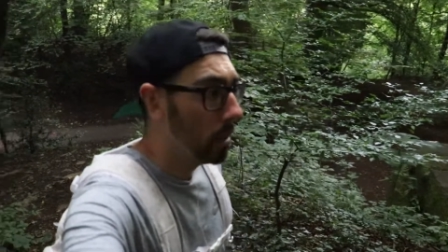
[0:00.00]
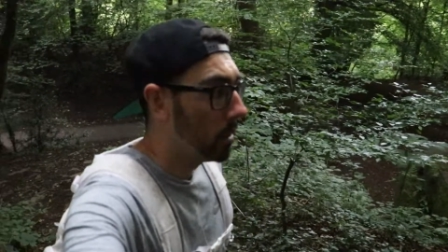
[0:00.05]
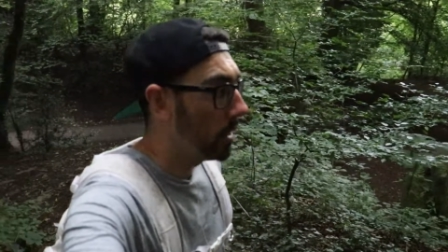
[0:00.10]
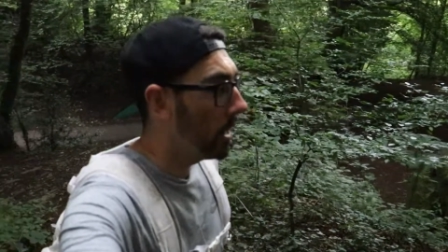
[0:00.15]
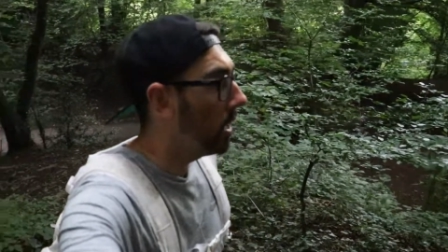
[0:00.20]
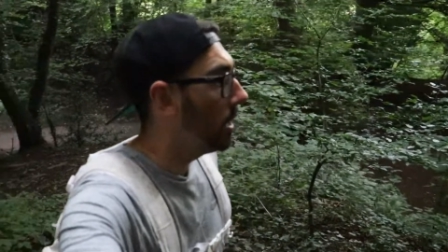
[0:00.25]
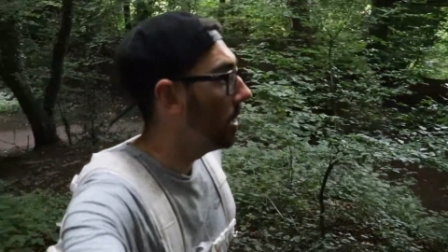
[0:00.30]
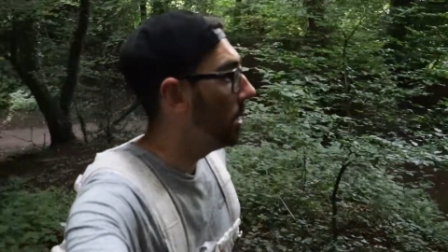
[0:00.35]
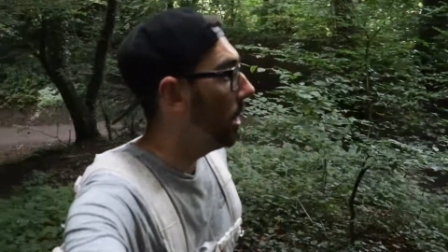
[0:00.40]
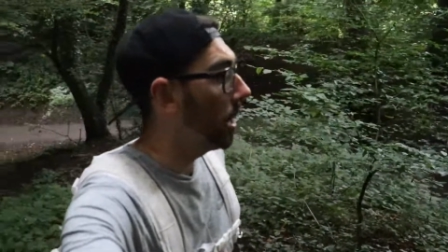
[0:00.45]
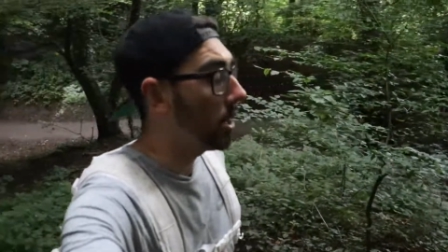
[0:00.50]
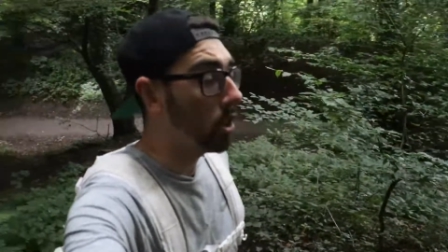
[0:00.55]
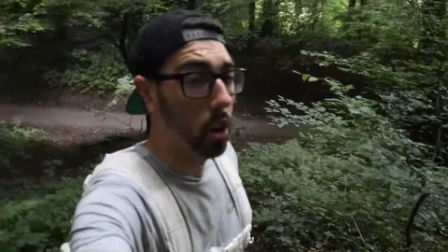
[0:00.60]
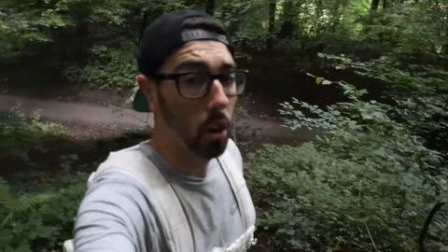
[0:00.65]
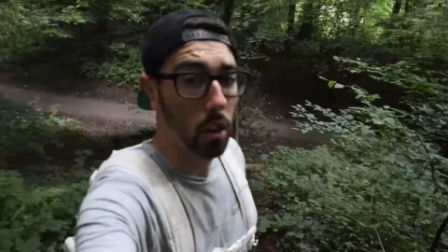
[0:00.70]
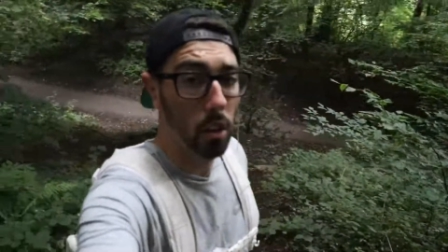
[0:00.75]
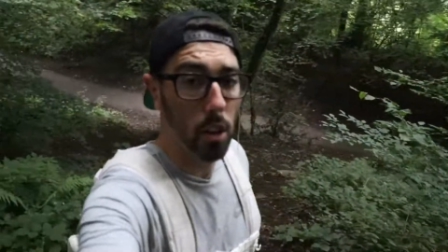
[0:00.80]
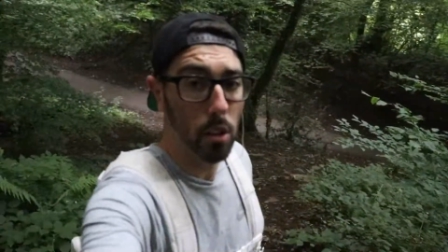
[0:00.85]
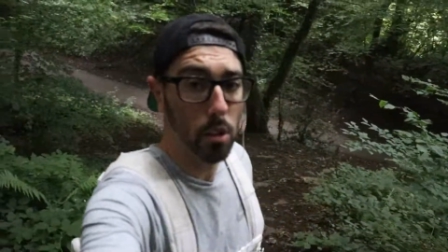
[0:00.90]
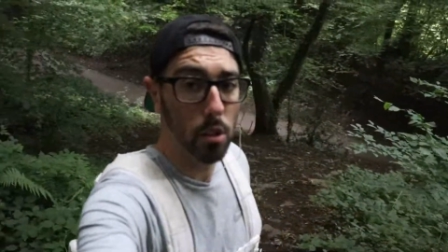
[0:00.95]
Yeah, I
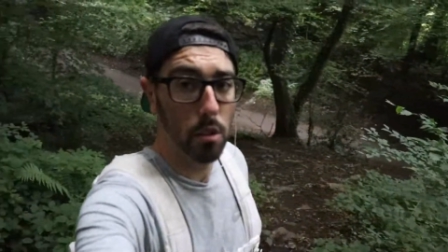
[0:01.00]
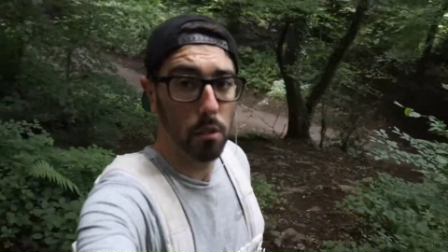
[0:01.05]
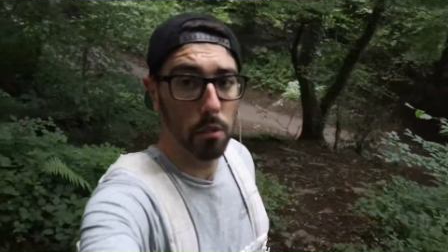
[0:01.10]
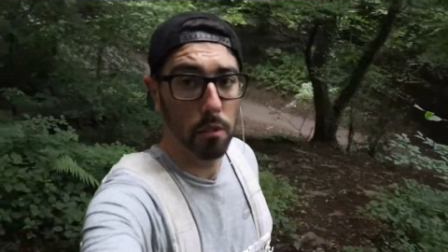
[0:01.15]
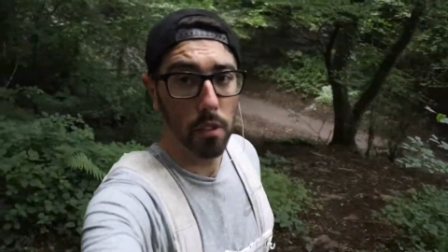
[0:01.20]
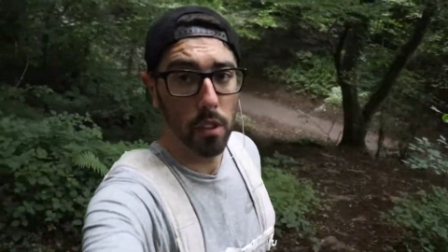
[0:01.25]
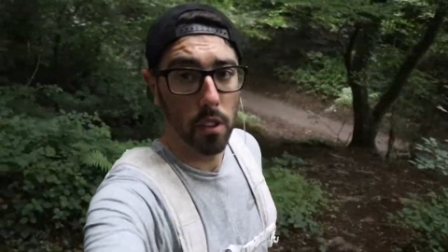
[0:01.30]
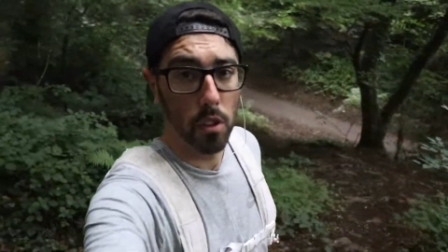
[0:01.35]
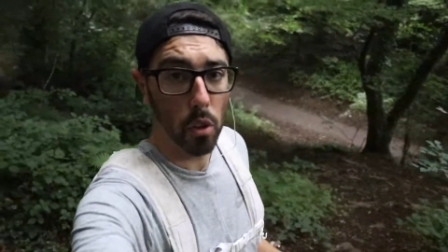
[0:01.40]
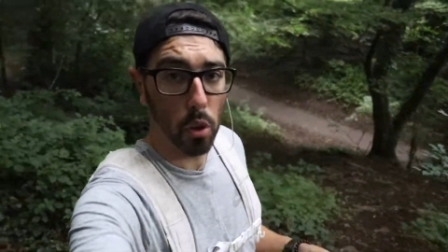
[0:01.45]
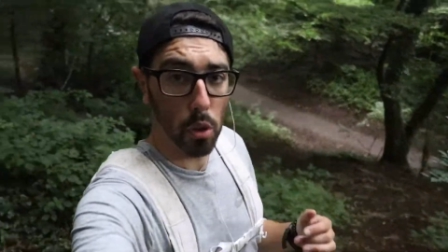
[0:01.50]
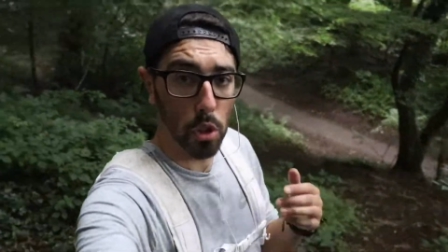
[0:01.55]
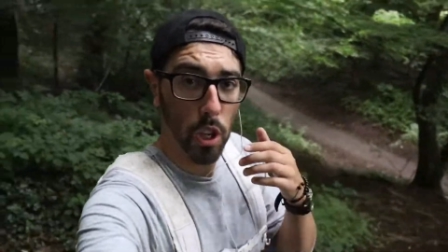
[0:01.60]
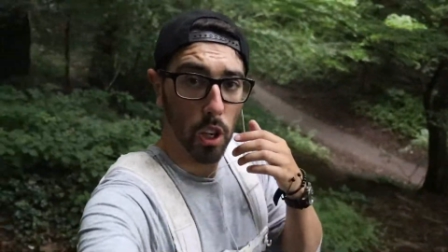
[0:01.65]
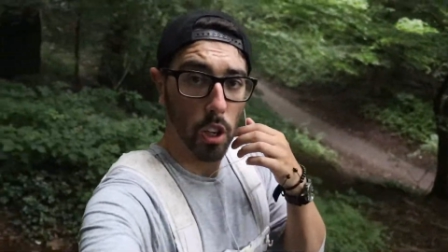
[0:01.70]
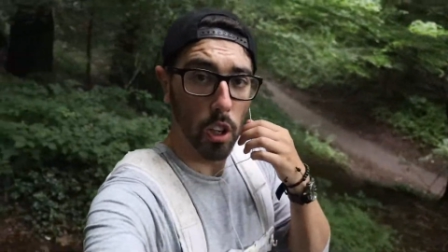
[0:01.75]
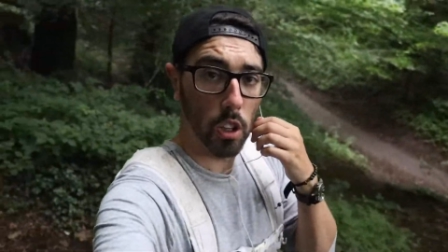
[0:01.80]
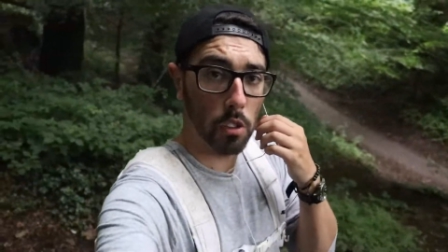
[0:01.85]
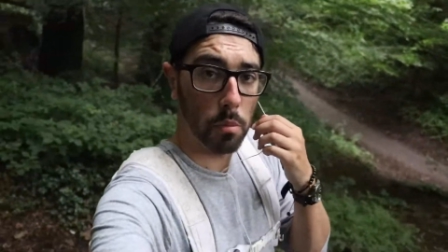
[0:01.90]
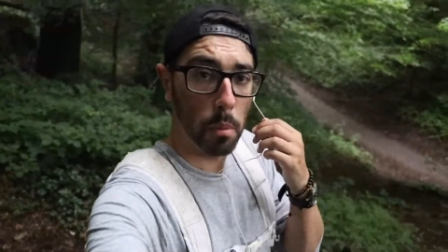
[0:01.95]
got loads of dodgy
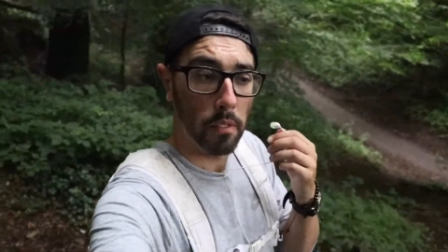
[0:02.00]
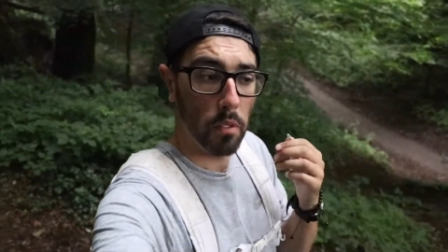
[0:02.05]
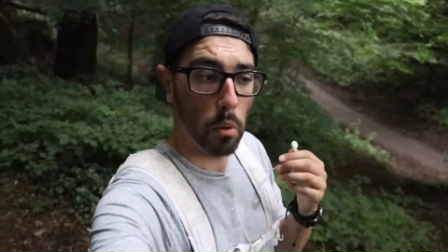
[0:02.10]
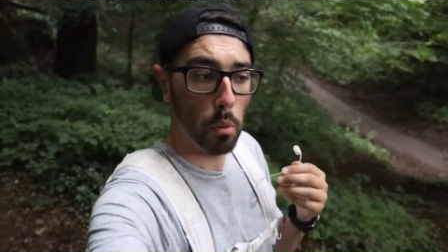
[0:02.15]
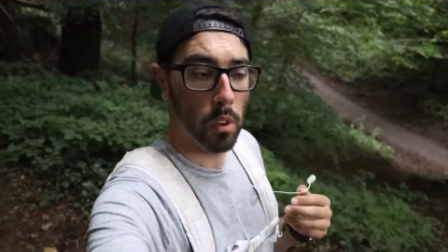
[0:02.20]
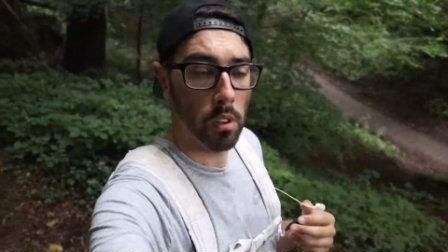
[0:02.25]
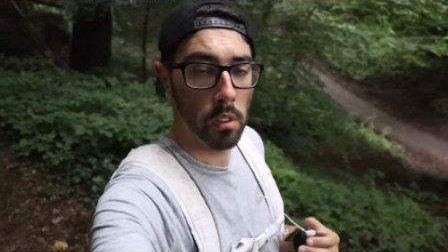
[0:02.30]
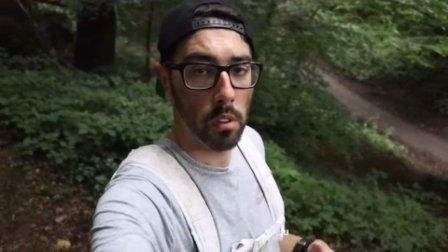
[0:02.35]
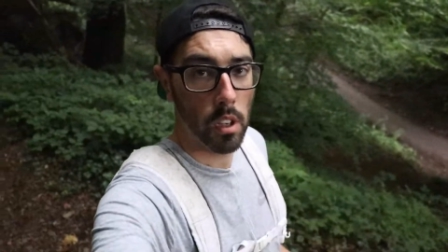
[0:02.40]
looks from everyone